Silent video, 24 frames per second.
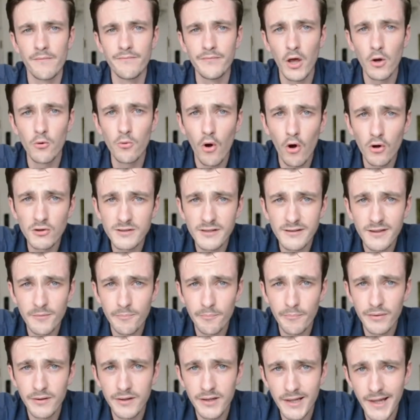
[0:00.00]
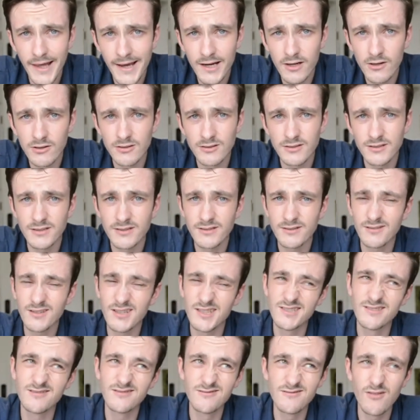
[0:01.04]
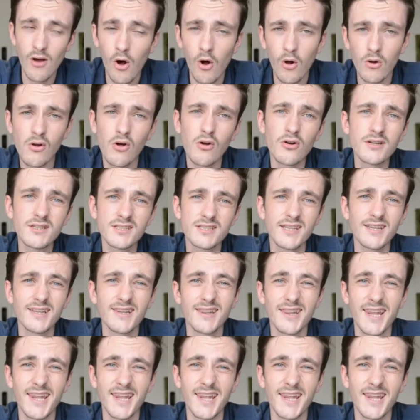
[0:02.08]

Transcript: Now, onto the players. In all honesty,